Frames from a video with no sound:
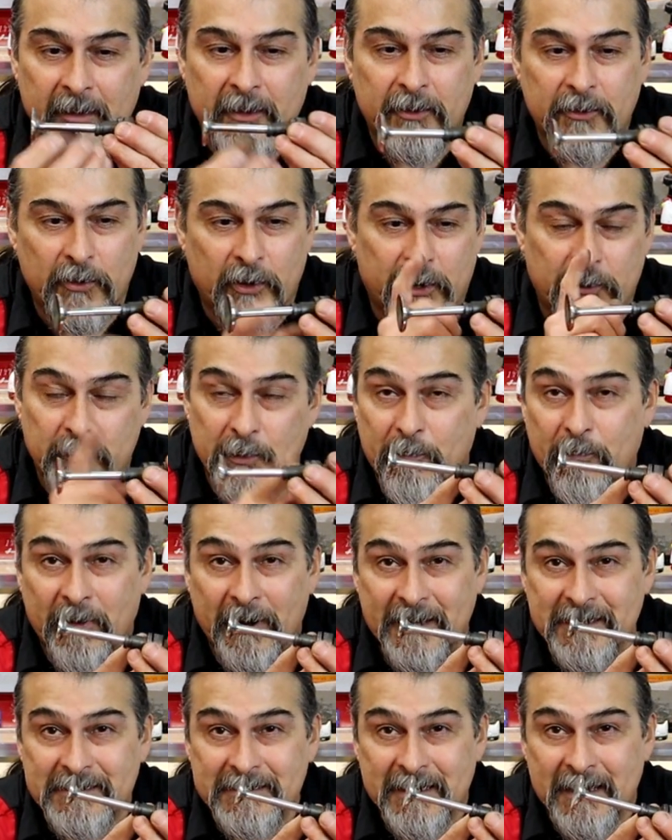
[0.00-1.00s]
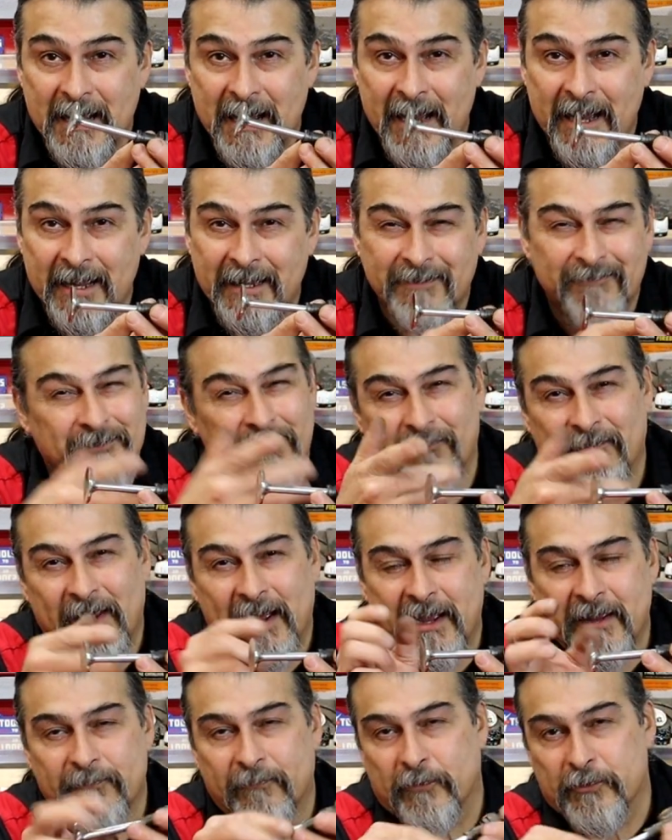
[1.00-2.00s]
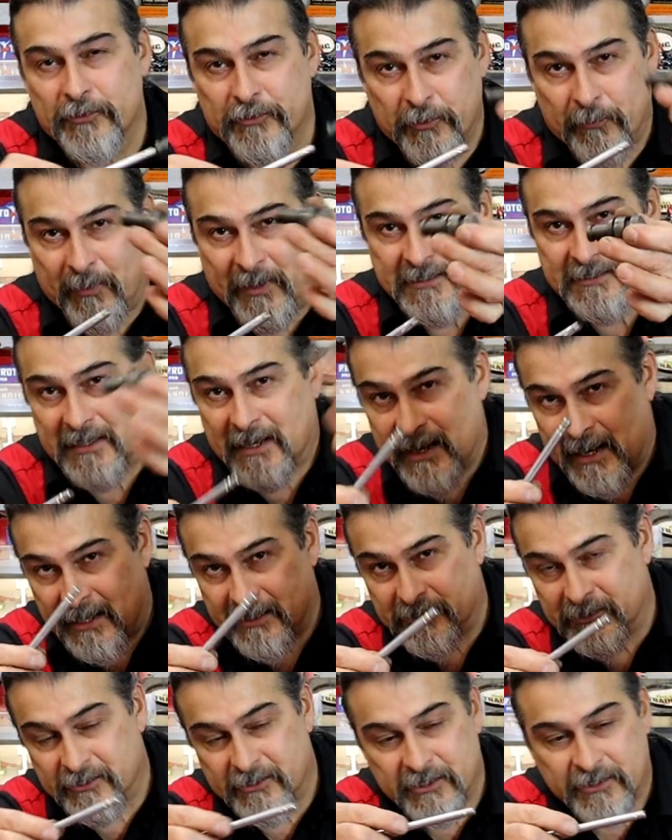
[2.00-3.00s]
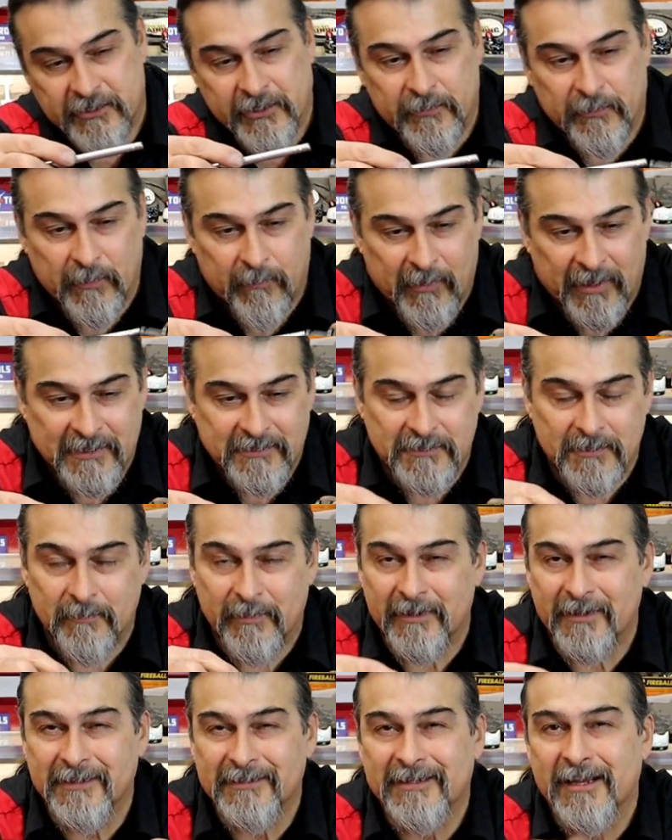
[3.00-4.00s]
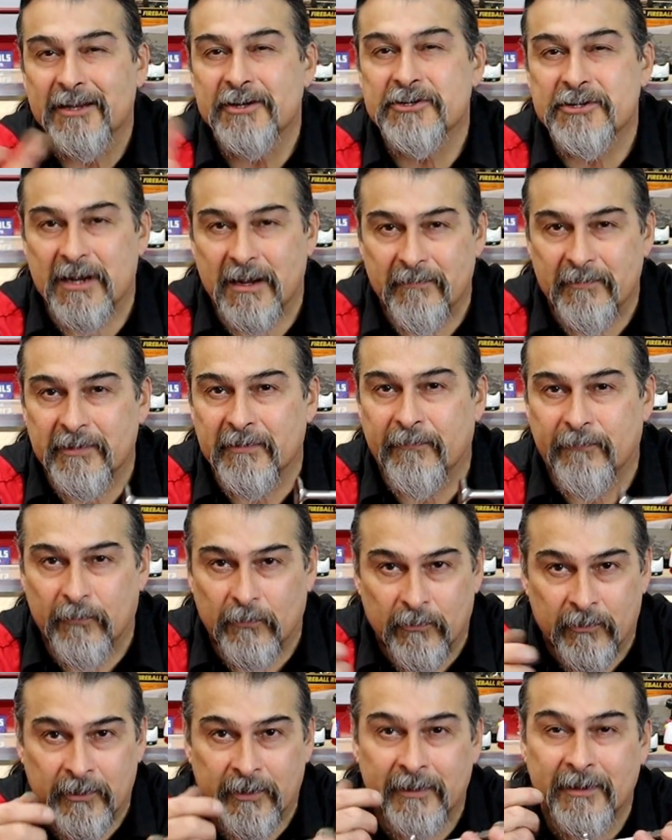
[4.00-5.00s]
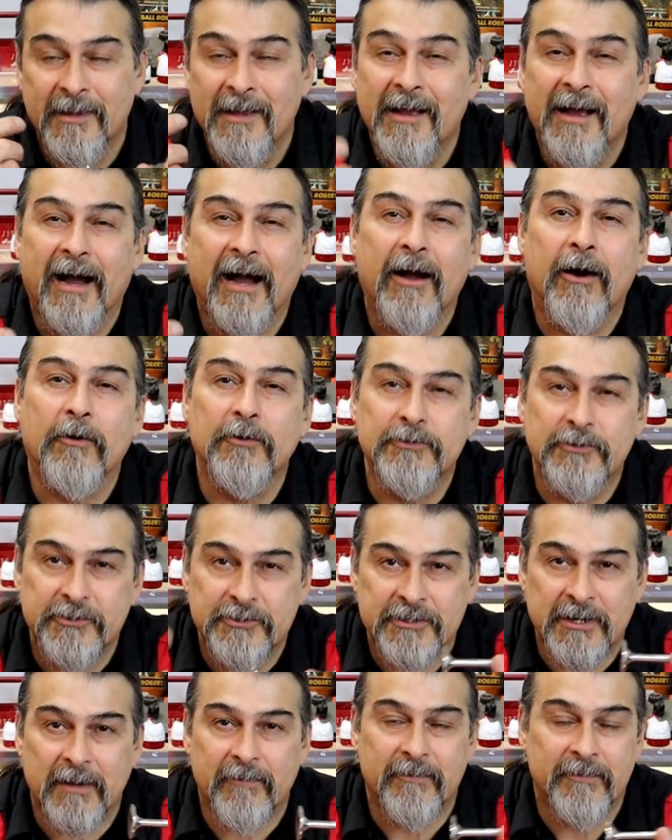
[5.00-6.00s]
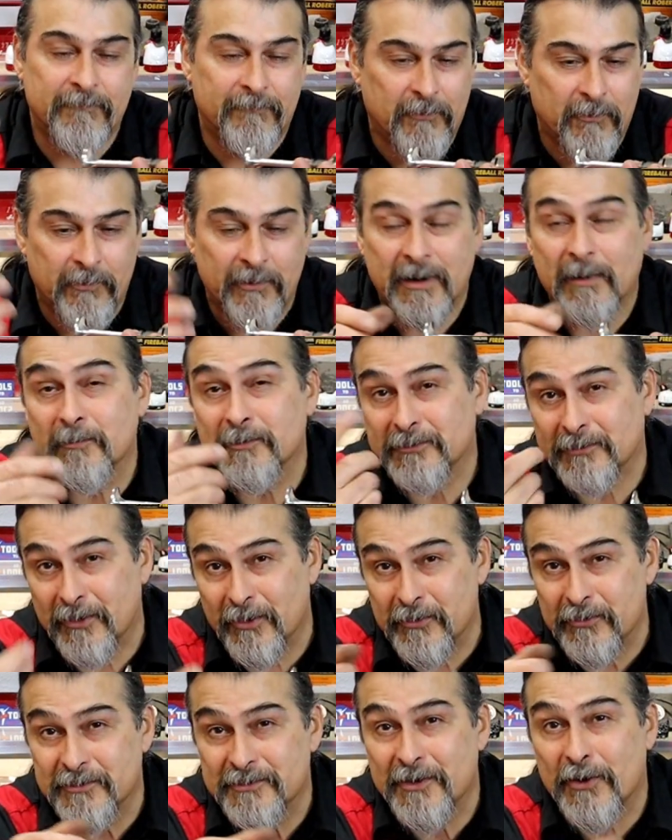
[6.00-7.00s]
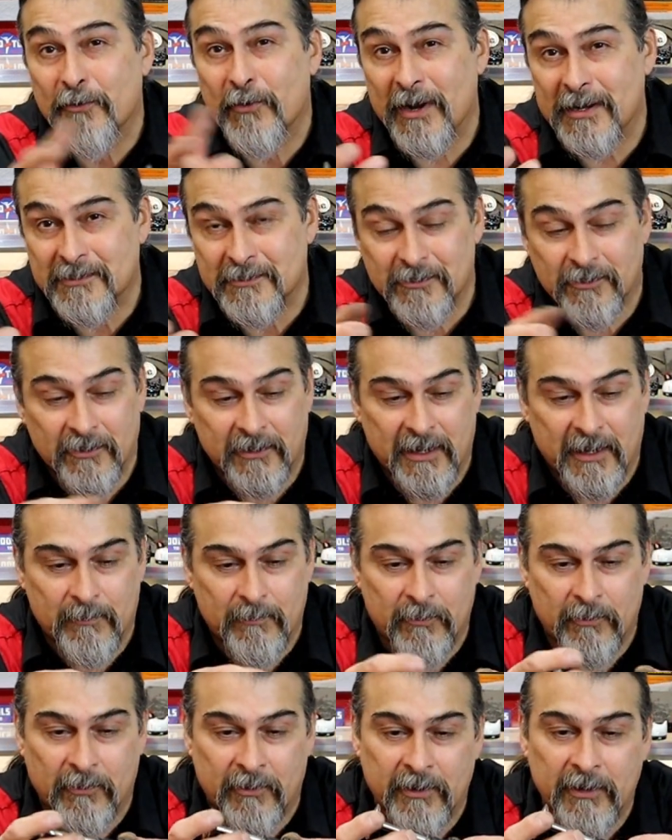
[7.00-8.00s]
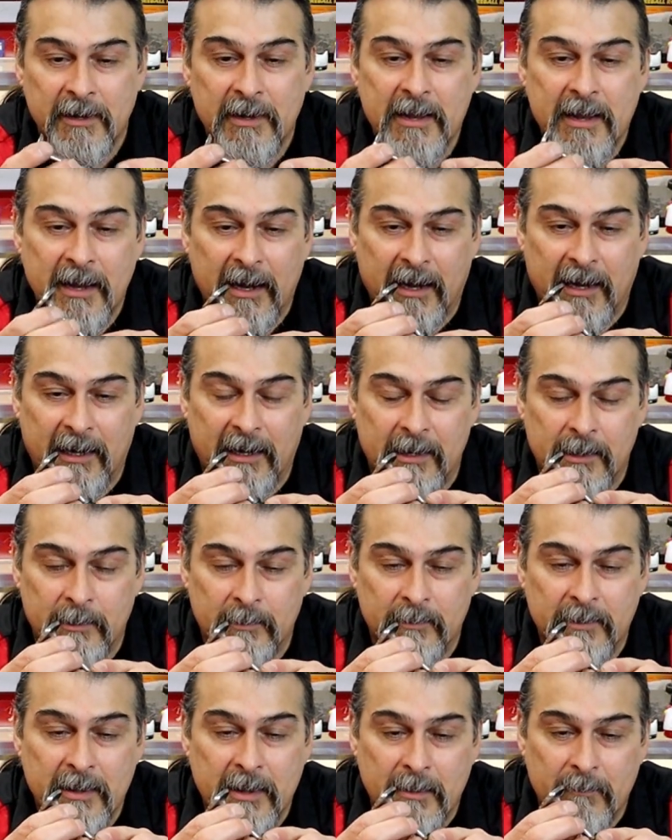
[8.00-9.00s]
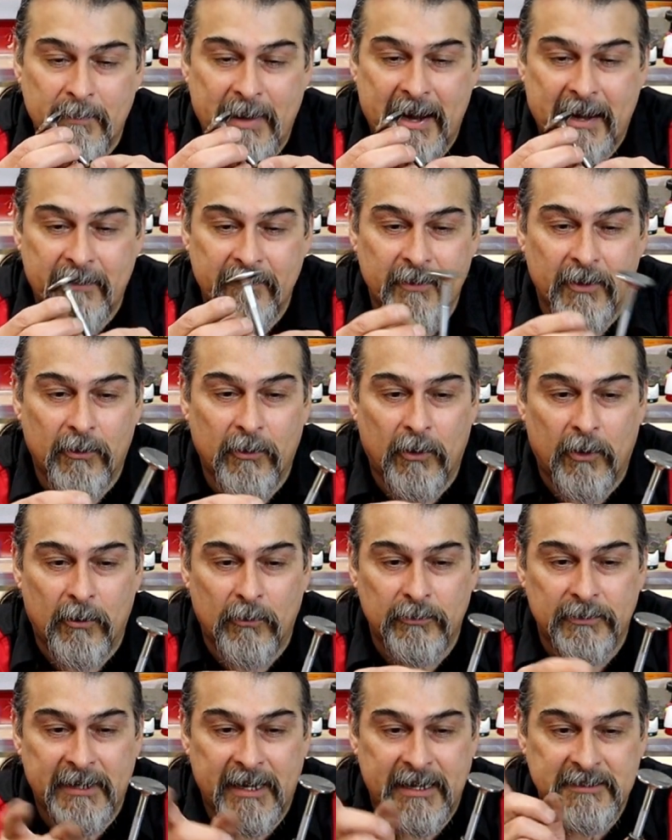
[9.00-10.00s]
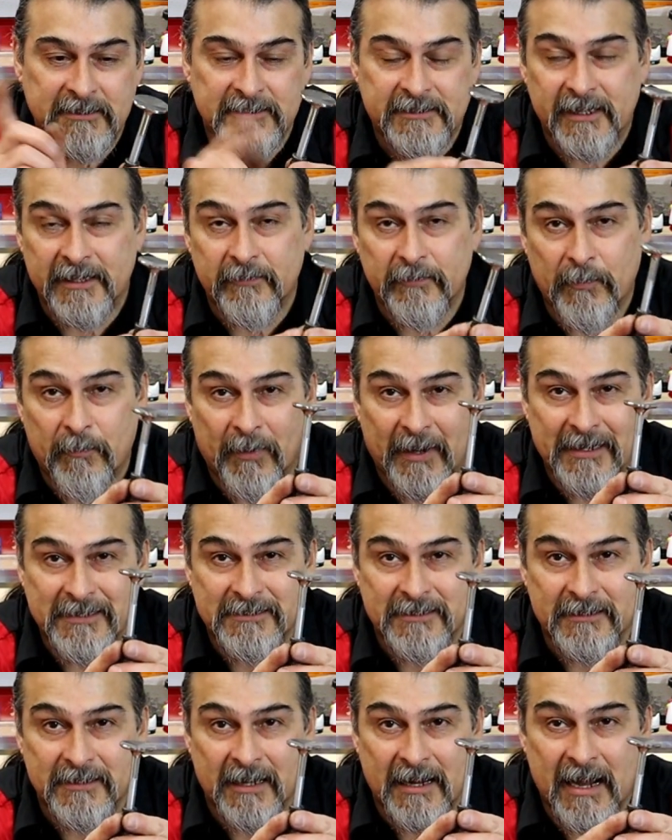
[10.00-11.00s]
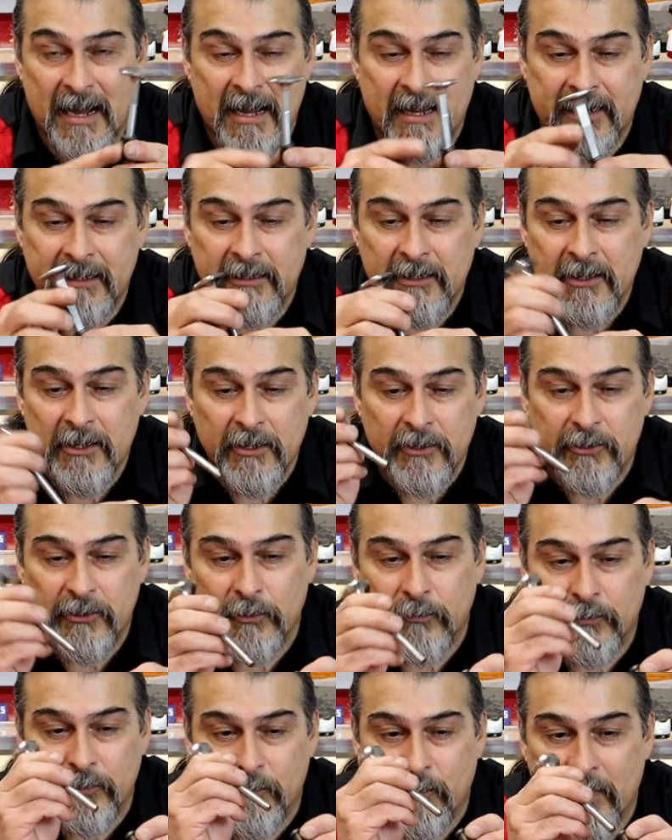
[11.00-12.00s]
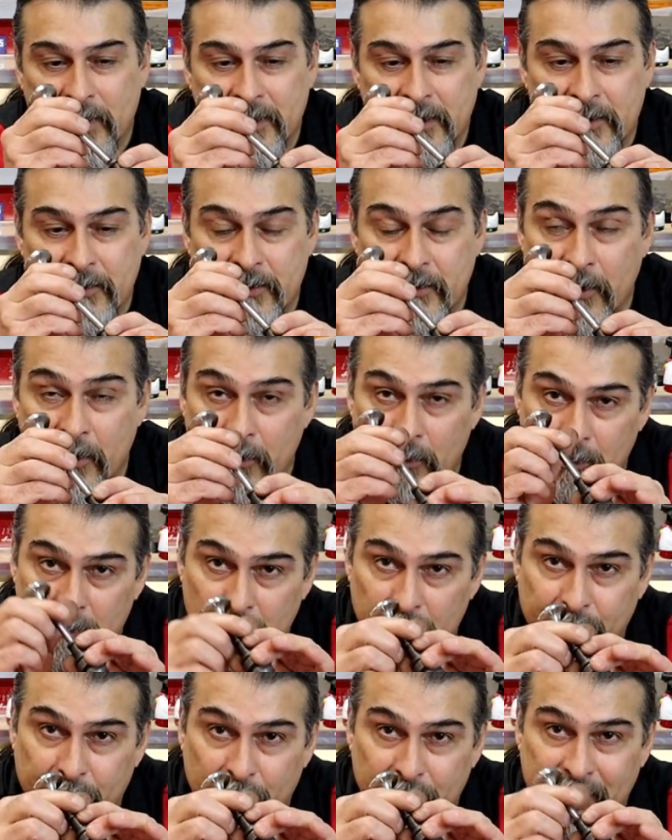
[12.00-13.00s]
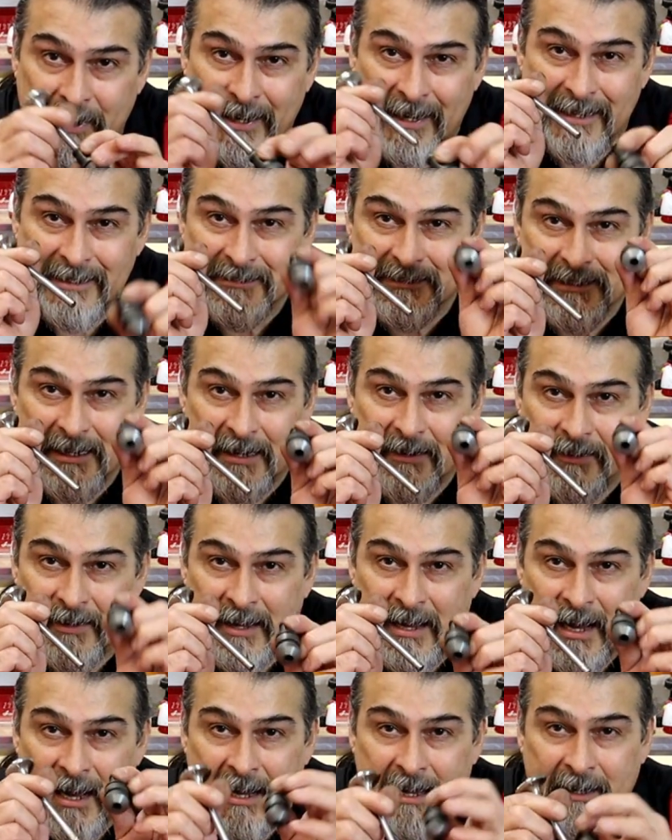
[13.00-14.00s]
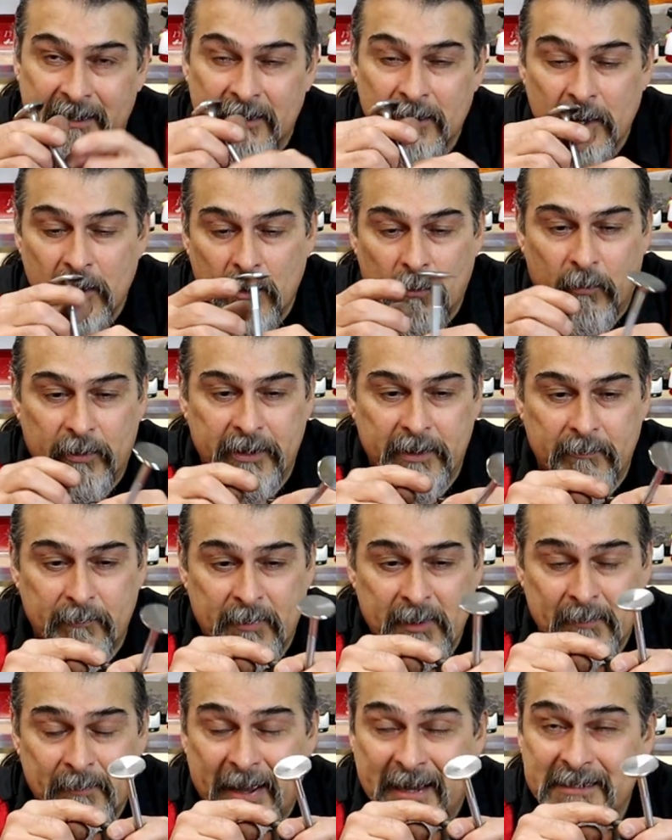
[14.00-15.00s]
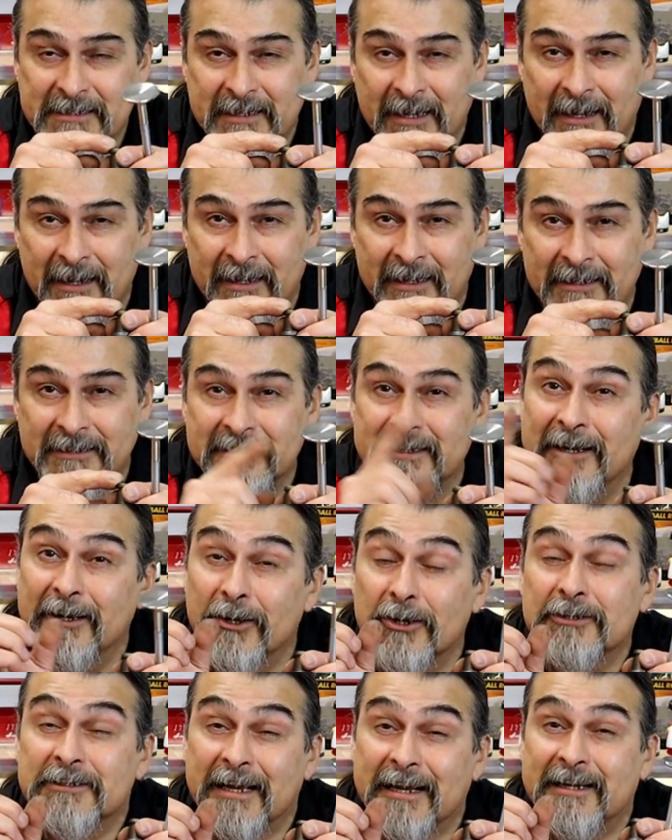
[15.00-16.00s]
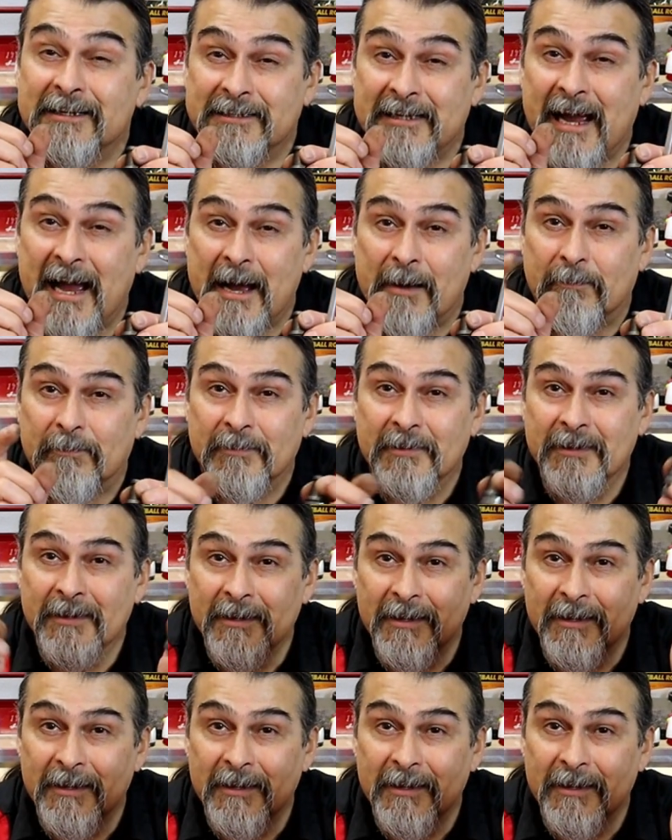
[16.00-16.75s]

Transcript: you can replace the guide. A flathead Ford, you replace the guide. You're just going to replace them. But let's say a Chevy or Ford. I always use Chevy and Ford. I'm going to start using Chrysler a lot more. Back in the old days, instead of replacing the guide, you would run a knurler through the inside of the guide. What it basically is, it looks like a tap.